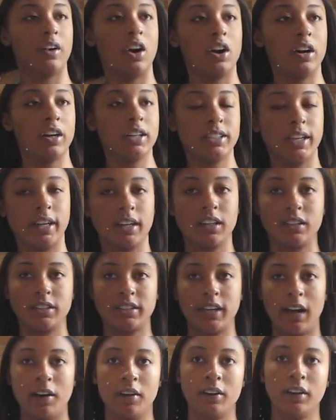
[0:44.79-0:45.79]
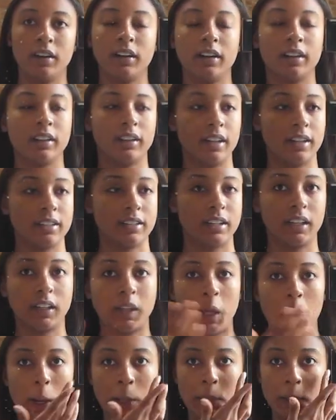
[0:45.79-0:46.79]
already taken a shower and things like
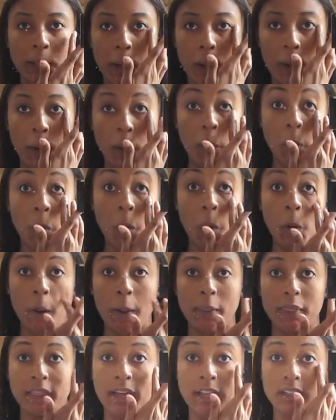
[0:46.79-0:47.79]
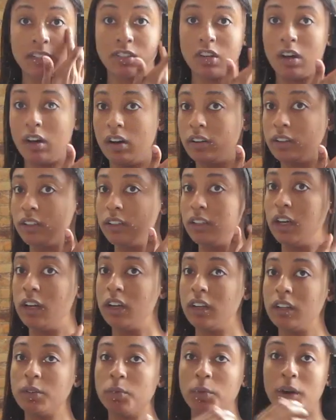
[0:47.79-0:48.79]
that so that's all
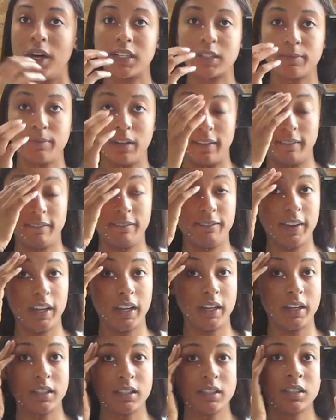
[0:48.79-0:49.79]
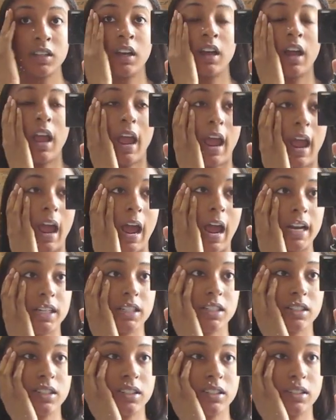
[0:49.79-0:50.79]
done wash my face I
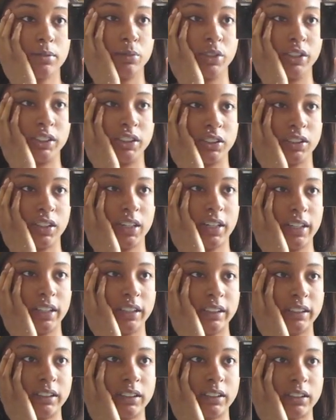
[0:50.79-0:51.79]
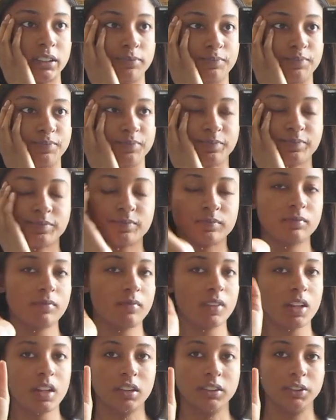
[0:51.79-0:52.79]
just need to moisturize
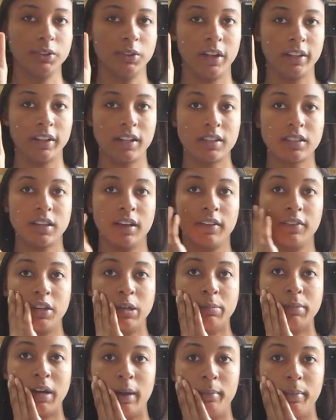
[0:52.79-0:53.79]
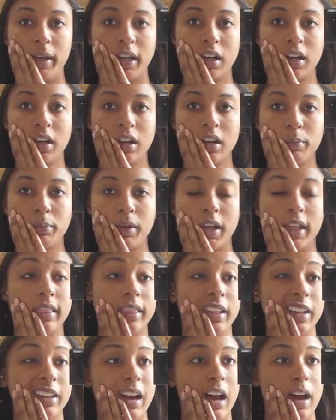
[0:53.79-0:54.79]
do all that stuff do my makeup
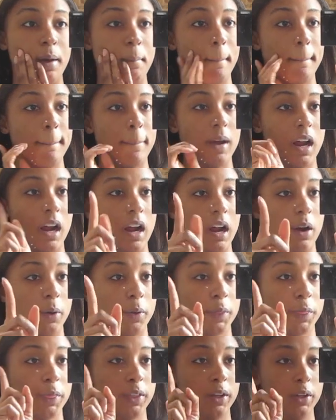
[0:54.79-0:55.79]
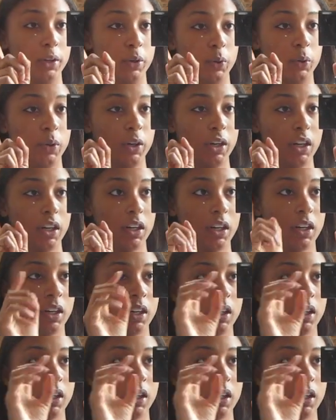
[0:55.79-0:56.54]
and then I'm out the door